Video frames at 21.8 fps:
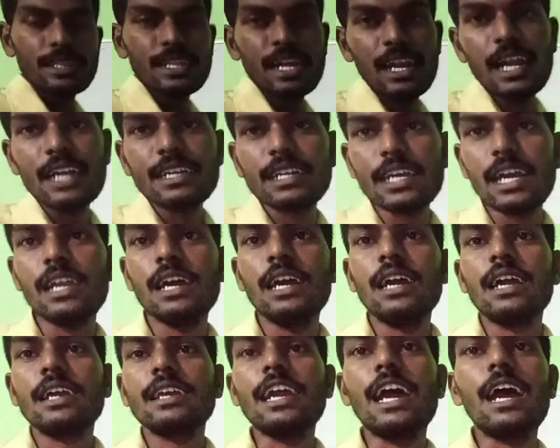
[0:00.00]
by the
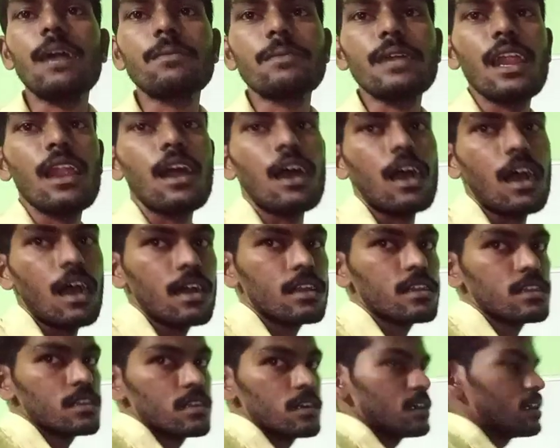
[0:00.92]
letter capital
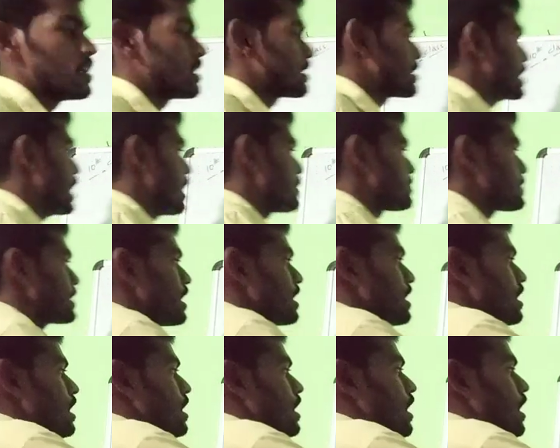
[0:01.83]
R.
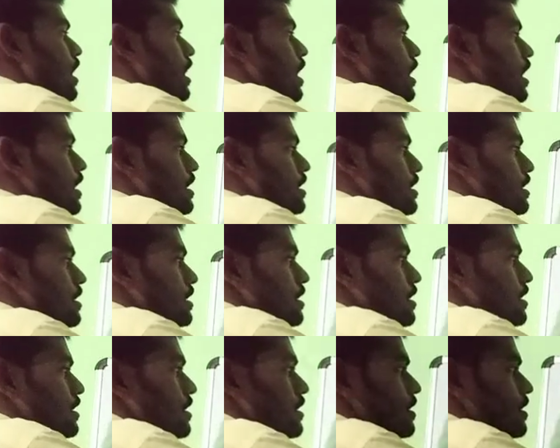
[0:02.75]
Capital R.